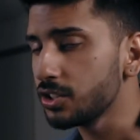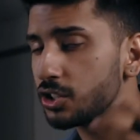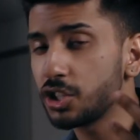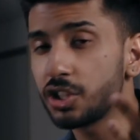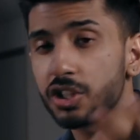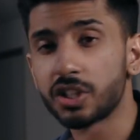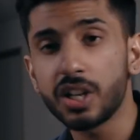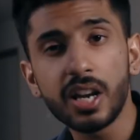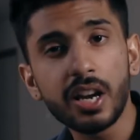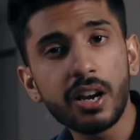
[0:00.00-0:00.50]

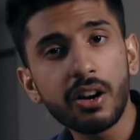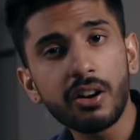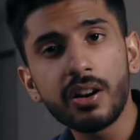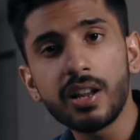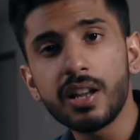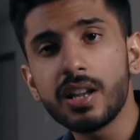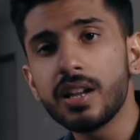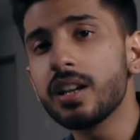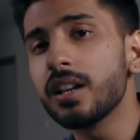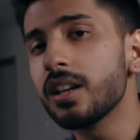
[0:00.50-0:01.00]

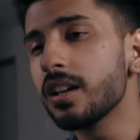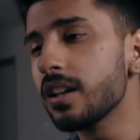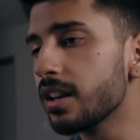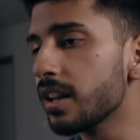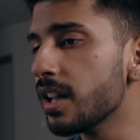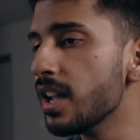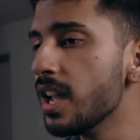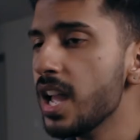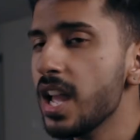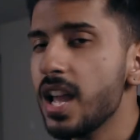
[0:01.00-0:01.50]
sharing
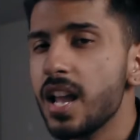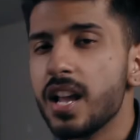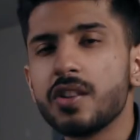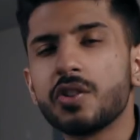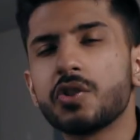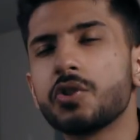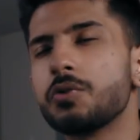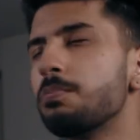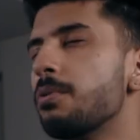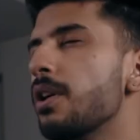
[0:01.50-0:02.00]
and
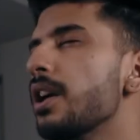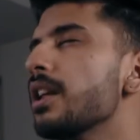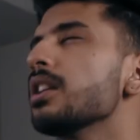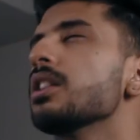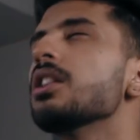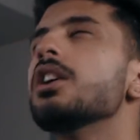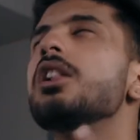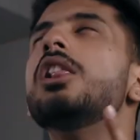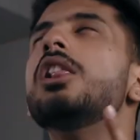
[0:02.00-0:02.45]
spreading the